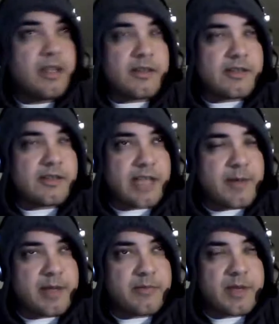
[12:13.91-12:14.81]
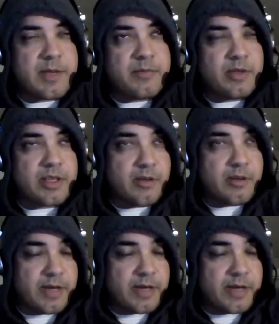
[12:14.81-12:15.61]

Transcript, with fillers: the slamming and, and pulling away.